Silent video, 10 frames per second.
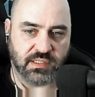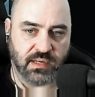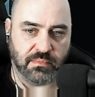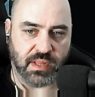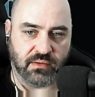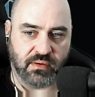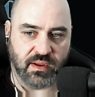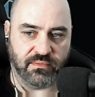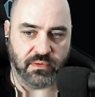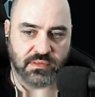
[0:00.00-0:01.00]
and block
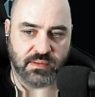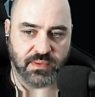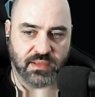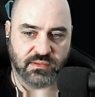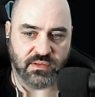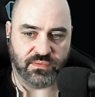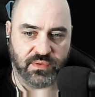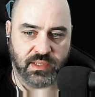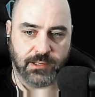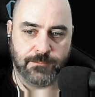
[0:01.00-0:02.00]
recovery or something else useful
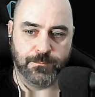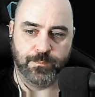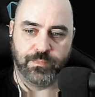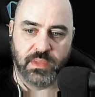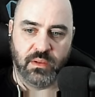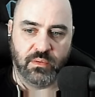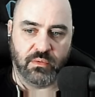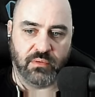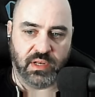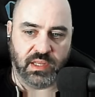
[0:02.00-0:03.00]
there. We're
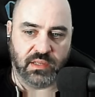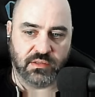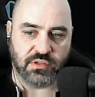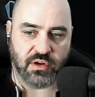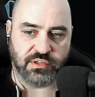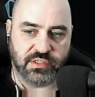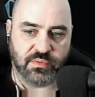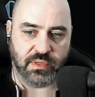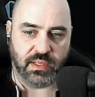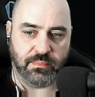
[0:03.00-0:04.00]
running charges
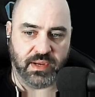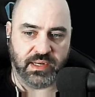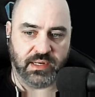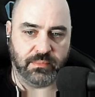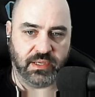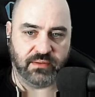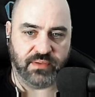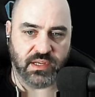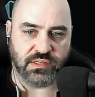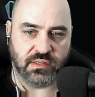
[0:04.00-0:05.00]
when hit by an enemy and
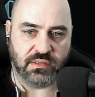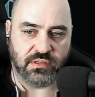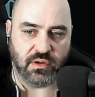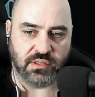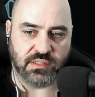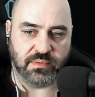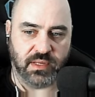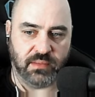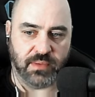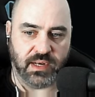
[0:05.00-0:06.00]
evasion, charges when
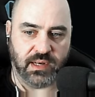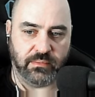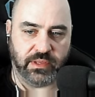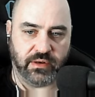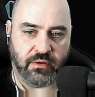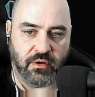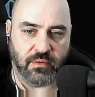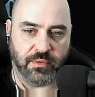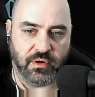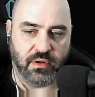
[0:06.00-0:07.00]
hit by an enemy and
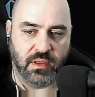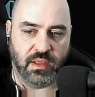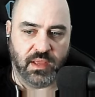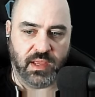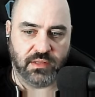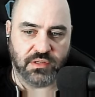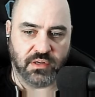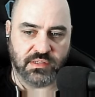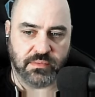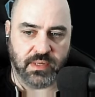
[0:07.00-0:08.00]
armor, and
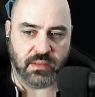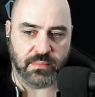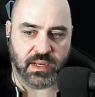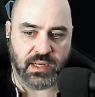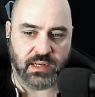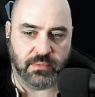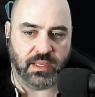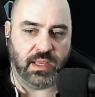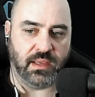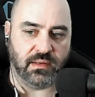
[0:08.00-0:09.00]
charges when hit by an enemy
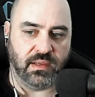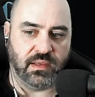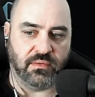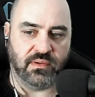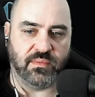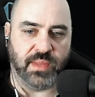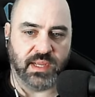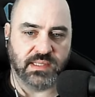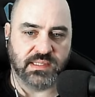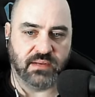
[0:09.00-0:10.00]
and increased block
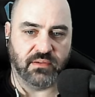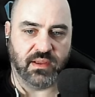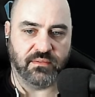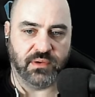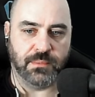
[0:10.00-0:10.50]
and stun recovery.